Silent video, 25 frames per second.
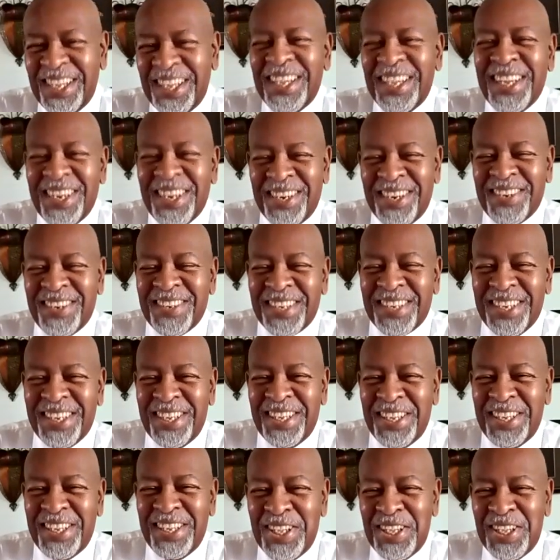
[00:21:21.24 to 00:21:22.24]
Okay.
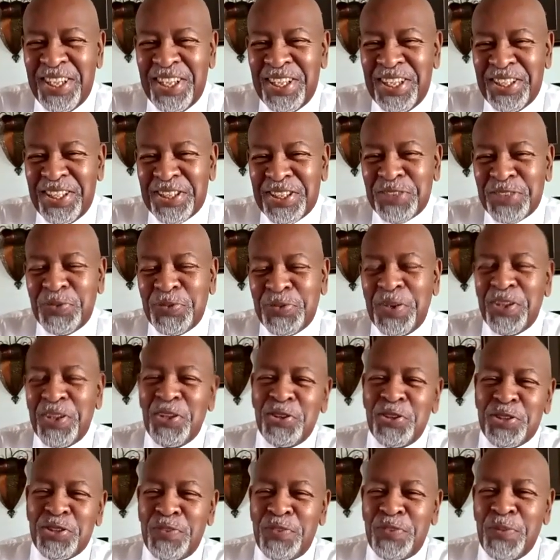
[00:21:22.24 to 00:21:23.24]
This is one of
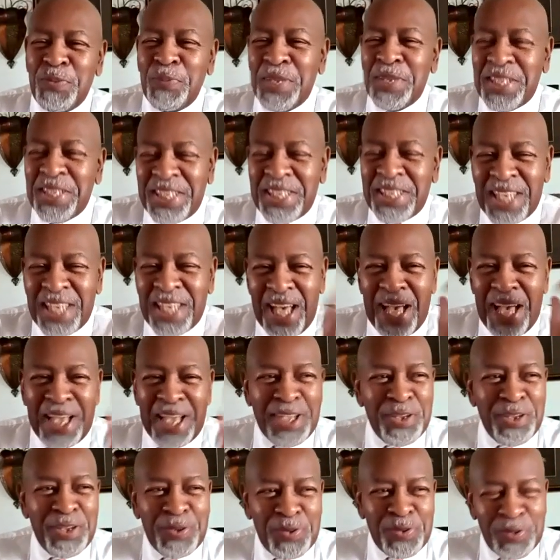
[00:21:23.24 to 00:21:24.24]
those, if you blink your eye,
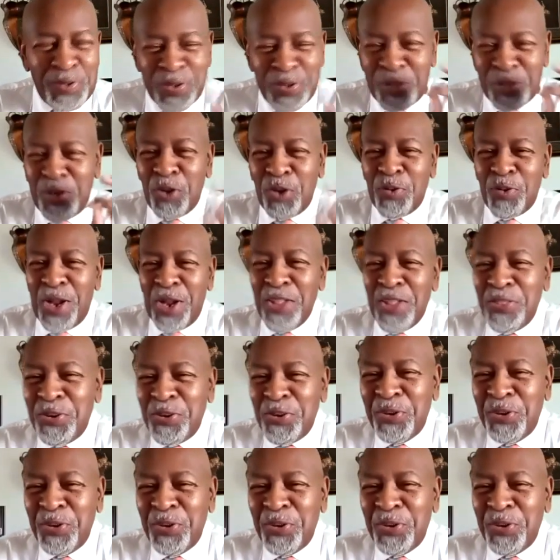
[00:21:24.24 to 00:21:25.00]
you go right through